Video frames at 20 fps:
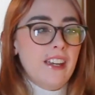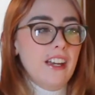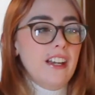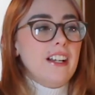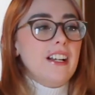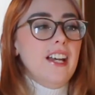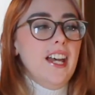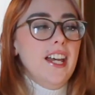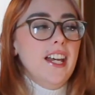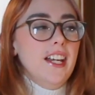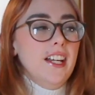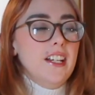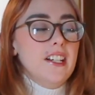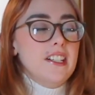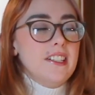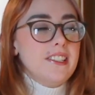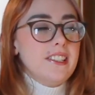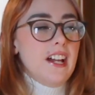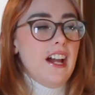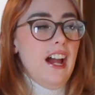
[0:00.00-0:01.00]

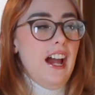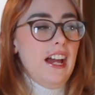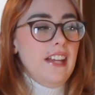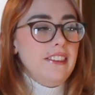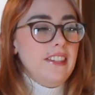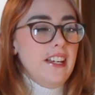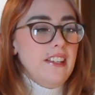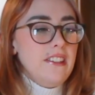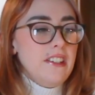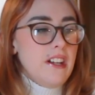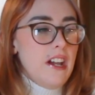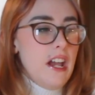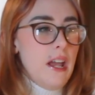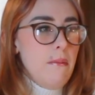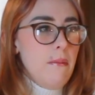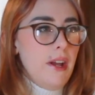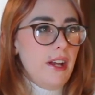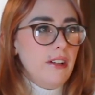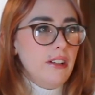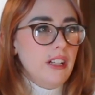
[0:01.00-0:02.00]
because at that
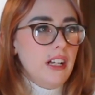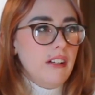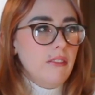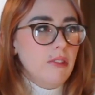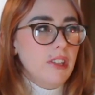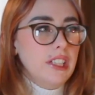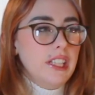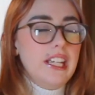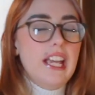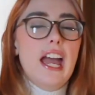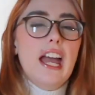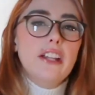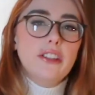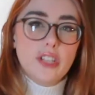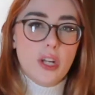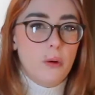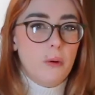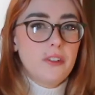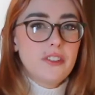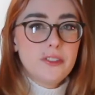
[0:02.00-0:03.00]
time I really had
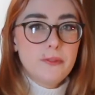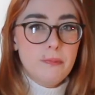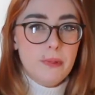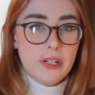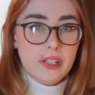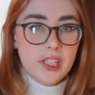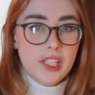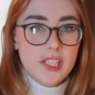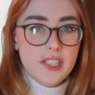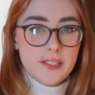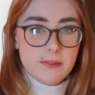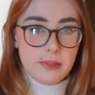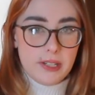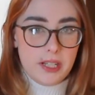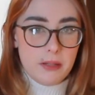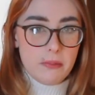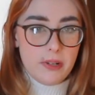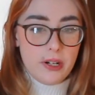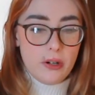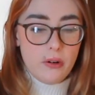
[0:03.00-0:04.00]
no experience
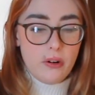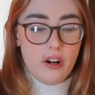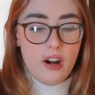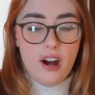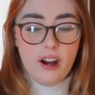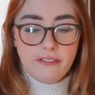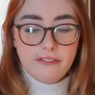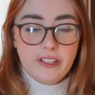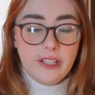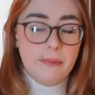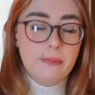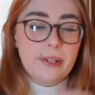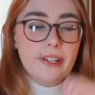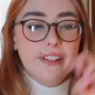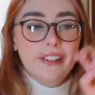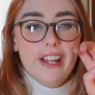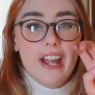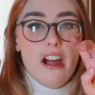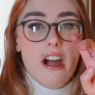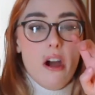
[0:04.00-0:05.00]
making my own coffee, but
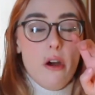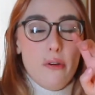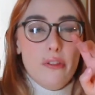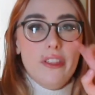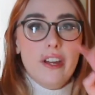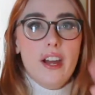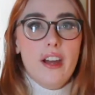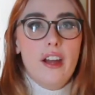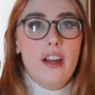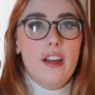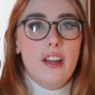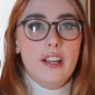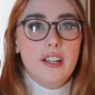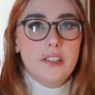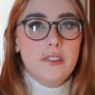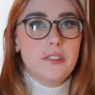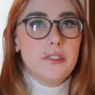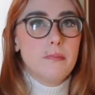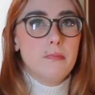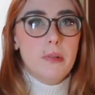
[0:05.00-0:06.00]
now that
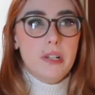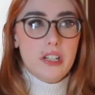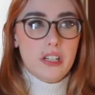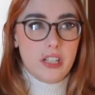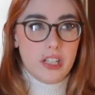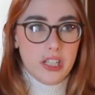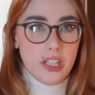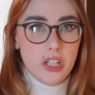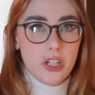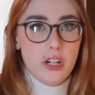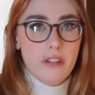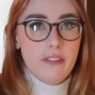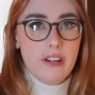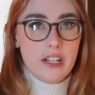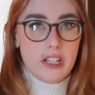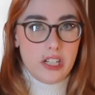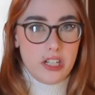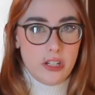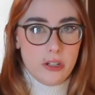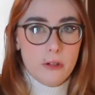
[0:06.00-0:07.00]
it's been a year, I've
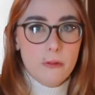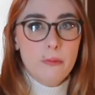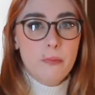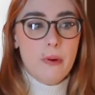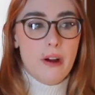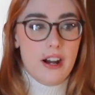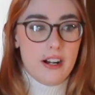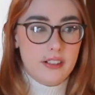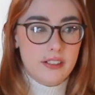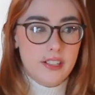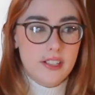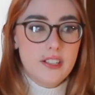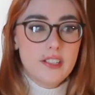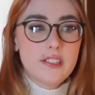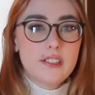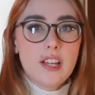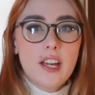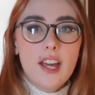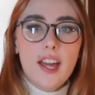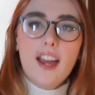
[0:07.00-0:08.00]
had a year of
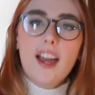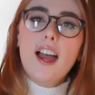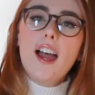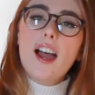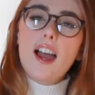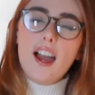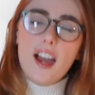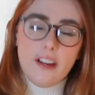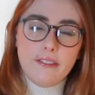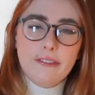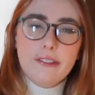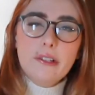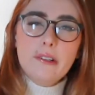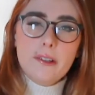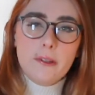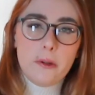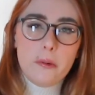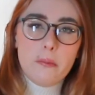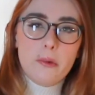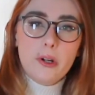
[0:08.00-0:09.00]
practice, I feel a
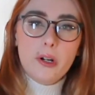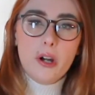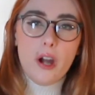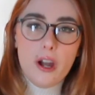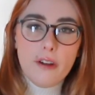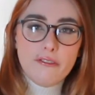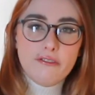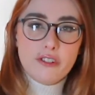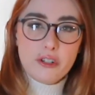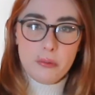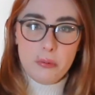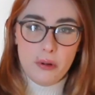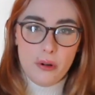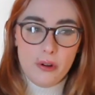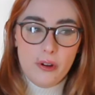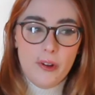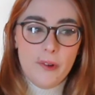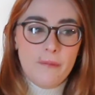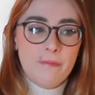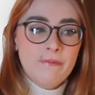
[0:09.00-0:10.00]
little more
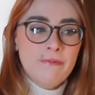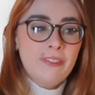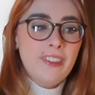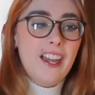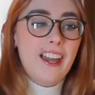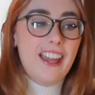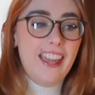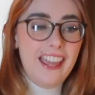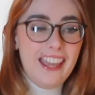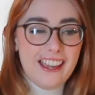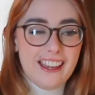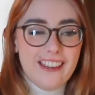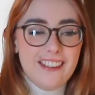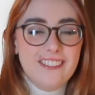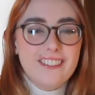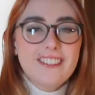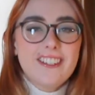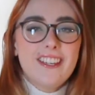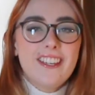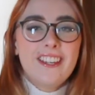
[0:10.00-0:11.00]
comfortable,
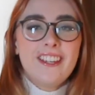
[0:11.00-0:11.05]
and